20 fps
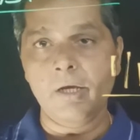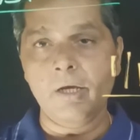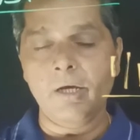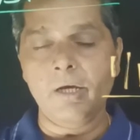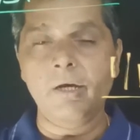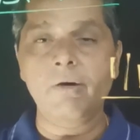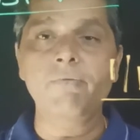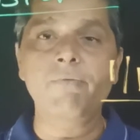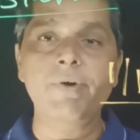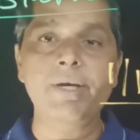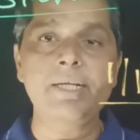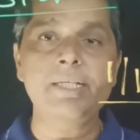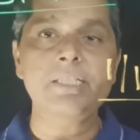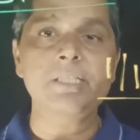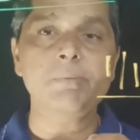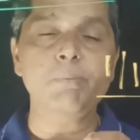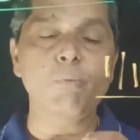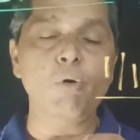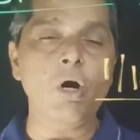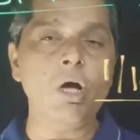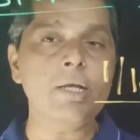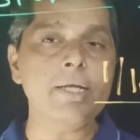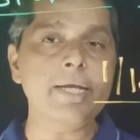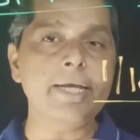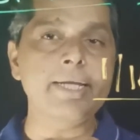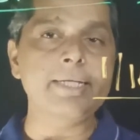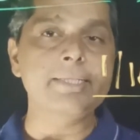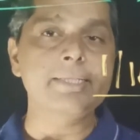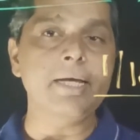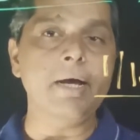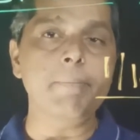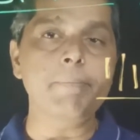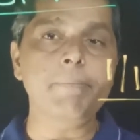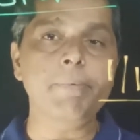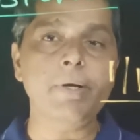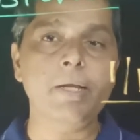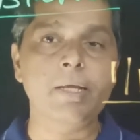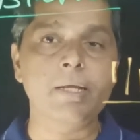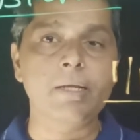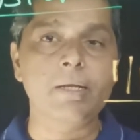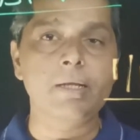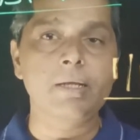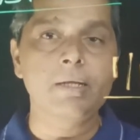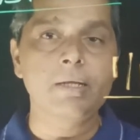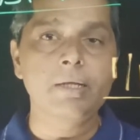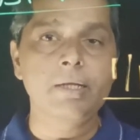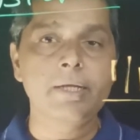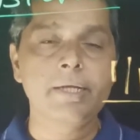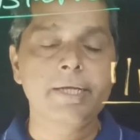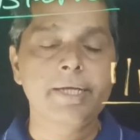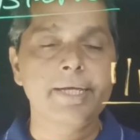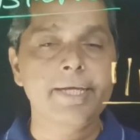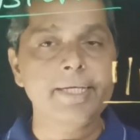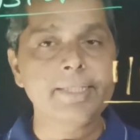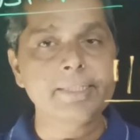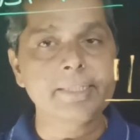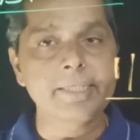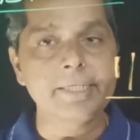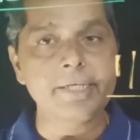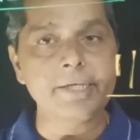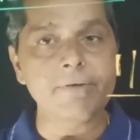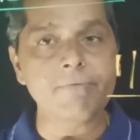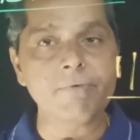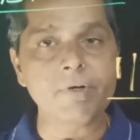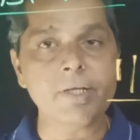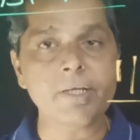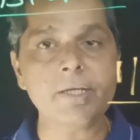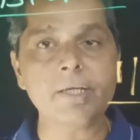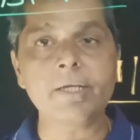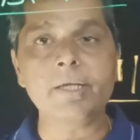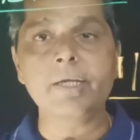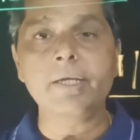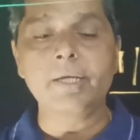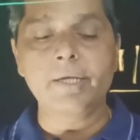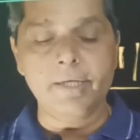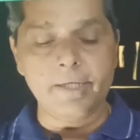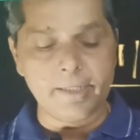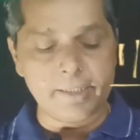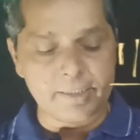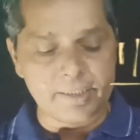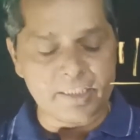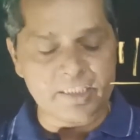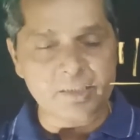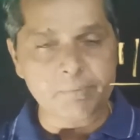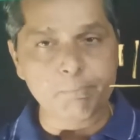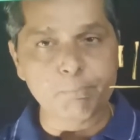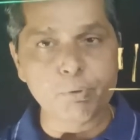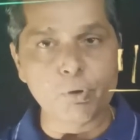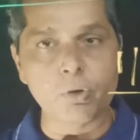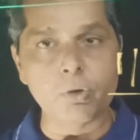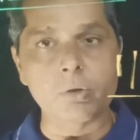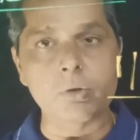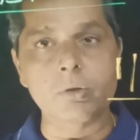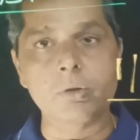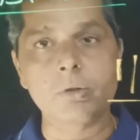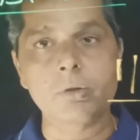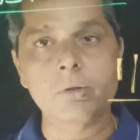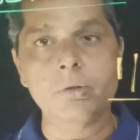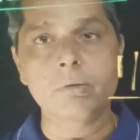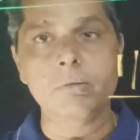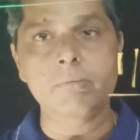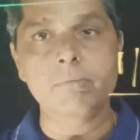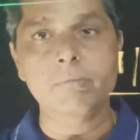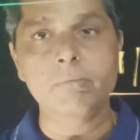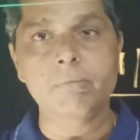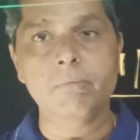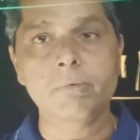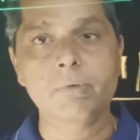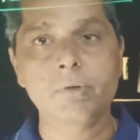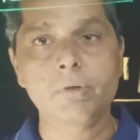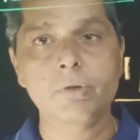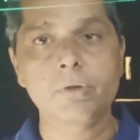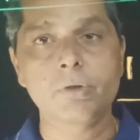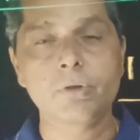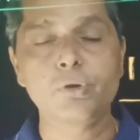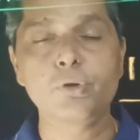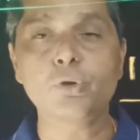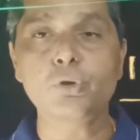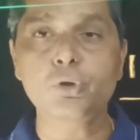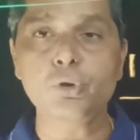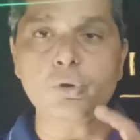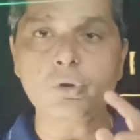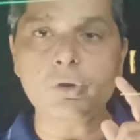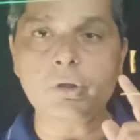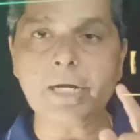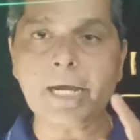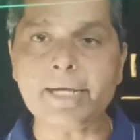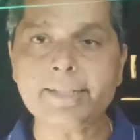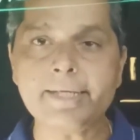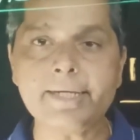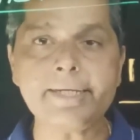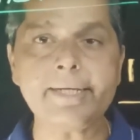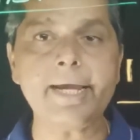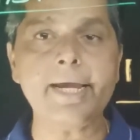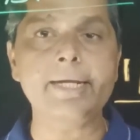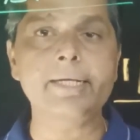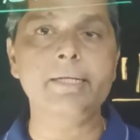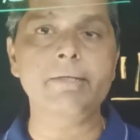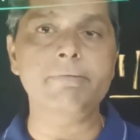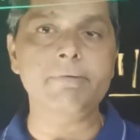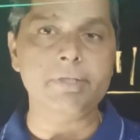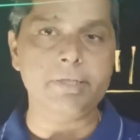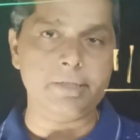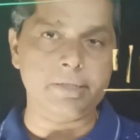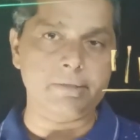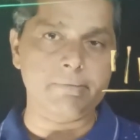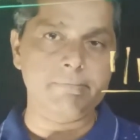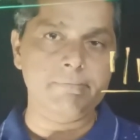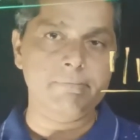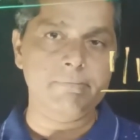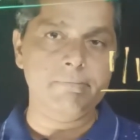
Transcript: A very small example is given in this book, you should try that activity.